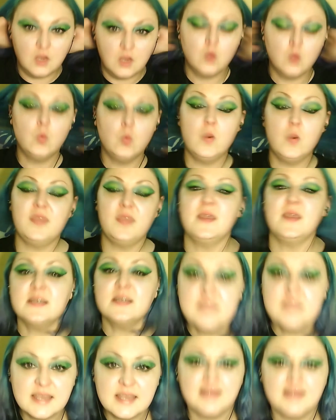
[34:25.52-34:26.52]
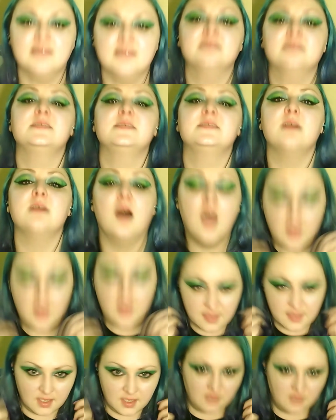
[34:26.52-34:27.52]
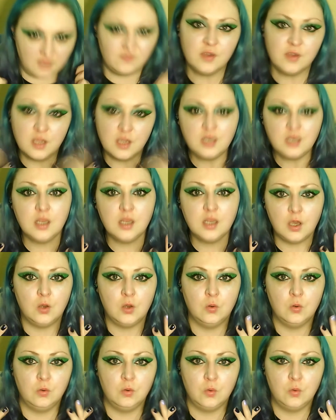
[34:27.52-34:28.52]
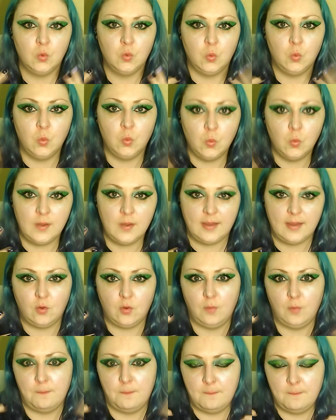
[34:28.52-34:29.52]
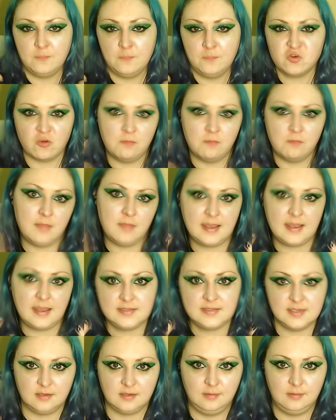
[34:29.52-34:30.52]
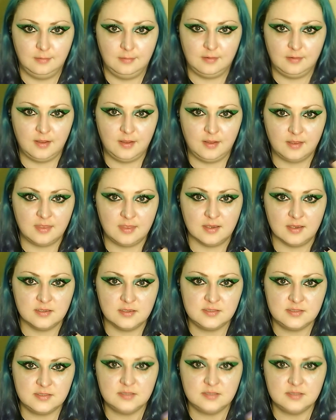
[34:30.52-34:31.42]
with that said, I think if you're going to go all out dramatic look like this,